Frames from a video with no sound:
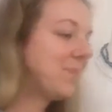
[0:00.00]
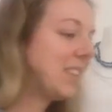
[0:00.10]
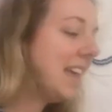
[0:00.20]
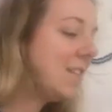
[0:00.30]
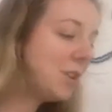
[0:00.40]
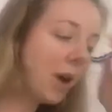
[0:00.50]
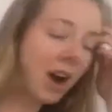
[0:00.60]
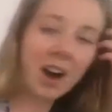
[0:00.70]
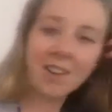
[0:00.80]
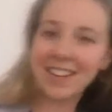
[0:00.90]
If you
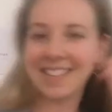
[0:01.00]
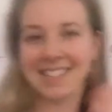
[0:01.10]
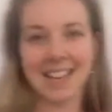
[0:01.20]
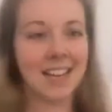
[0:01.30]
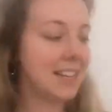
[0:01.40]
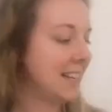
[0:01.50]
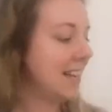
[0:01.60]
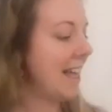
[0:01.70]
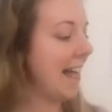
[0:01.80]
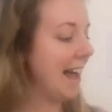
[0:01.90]
are a knitter
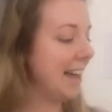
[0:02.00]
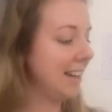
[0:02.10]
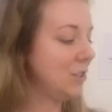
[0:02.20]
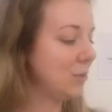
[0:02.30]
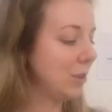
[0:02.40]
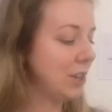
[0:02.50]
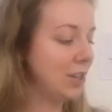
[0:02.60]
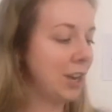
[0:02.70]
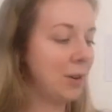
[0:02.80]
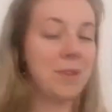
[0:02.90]
and
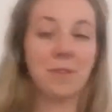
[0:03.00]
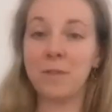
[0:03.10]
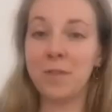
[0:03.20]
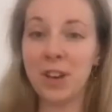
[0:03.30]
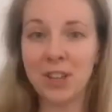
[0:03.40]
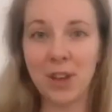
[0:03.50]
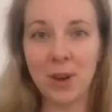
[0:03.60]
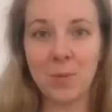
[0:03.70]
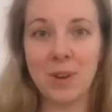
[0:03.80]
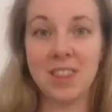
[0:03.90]
can go a bit
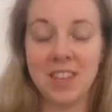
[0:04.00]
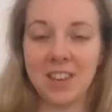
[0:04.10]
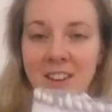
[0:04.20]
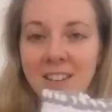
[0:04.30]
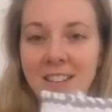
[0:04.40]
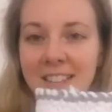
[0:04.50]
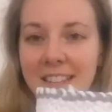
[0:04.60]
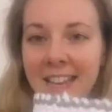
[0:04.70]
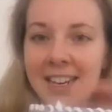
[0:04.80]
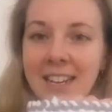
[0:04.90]
further with the yarn,
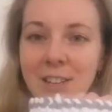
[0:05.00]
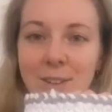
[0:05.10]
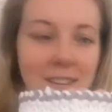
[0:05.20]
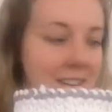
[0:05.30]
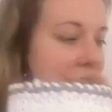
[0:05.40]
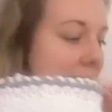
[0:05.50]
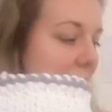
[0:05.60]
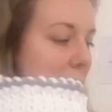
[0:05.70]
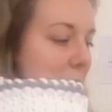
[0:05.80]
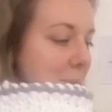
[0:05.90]
then you can knit
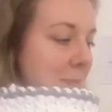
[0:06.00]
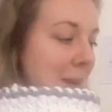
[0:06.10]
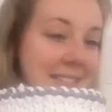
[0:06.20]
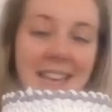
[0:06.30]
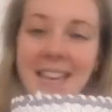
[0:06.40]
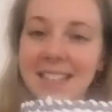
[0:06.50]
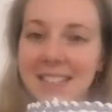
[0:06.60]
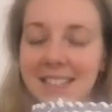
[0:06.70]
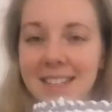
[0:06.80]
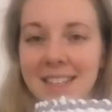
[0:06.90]
up some
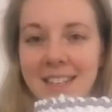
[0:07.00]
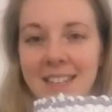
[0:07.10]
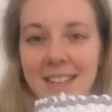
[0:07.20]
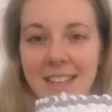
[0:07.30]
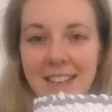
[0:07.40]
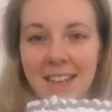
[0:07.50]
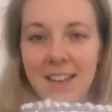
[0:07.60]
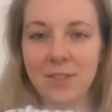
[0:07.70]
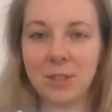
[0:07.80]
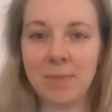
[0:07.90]
baskets.
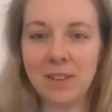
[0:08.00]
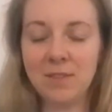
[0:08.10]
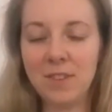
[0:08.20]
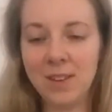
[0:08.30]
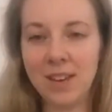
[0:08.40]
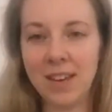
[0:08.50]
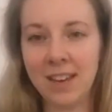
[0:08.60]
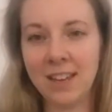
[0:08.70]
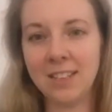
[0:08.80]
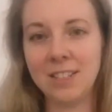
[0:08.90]
I've just made a few
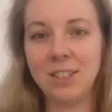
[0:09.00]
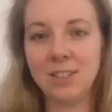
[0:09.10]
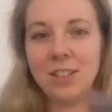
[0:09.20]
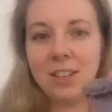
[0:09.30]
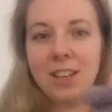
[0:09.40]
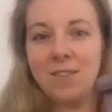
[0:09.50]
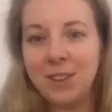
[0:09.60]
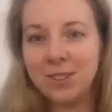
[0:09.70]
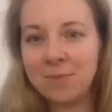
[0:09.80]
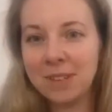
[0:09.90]
here to give
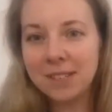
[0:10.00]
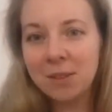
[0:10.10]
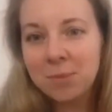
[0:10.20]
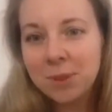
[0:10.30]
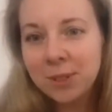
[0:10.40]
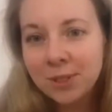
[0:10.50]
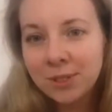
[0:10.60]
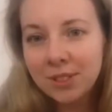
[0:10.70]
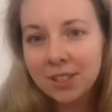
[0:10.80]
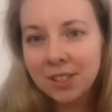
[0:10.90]
you some examples.